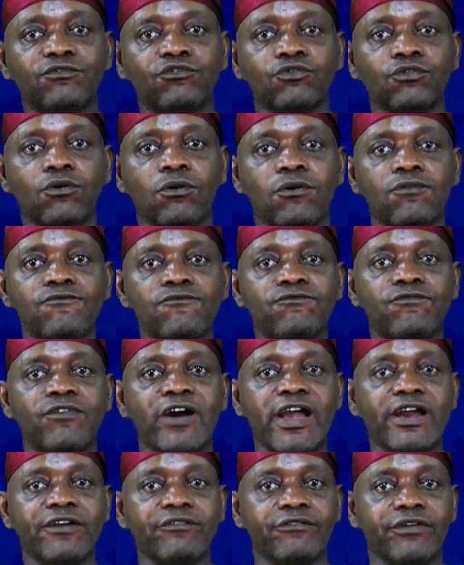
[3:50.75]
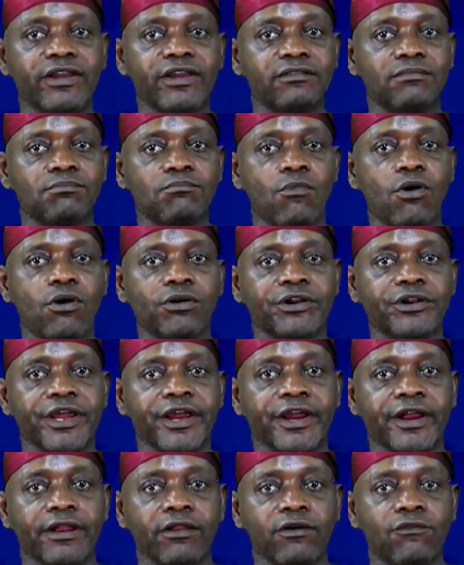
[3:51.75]
triumvirate
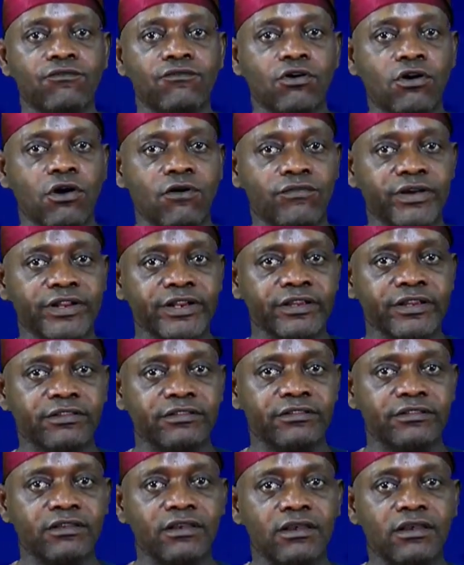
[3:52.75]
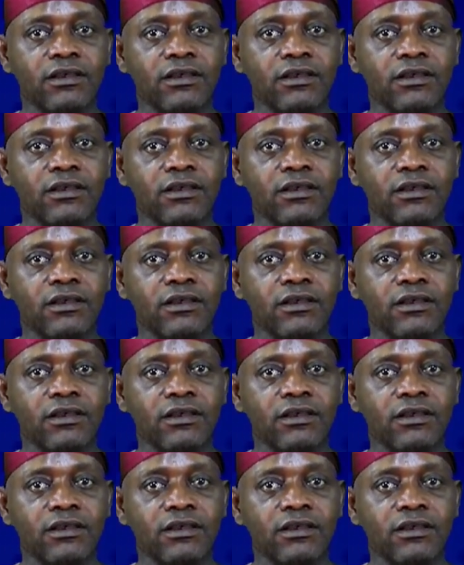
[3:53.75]
model of governance,